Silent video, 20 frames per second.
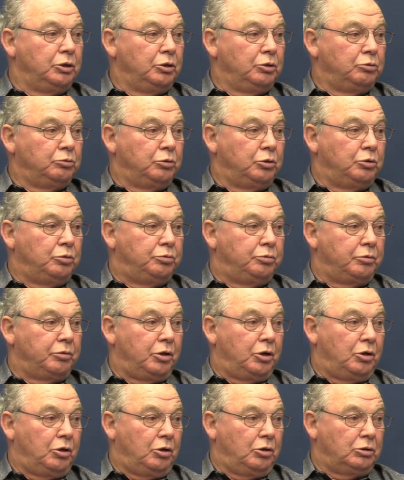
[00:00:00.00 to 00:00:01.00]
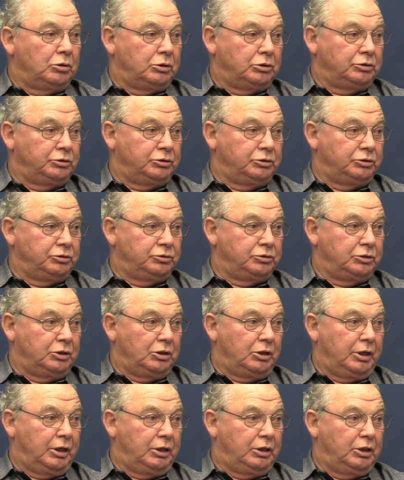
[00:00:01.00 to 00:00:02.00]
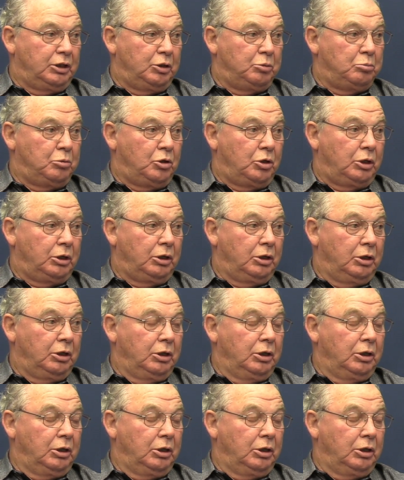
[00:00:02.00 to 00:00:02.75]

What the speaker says: roof of the hall because it still had them on.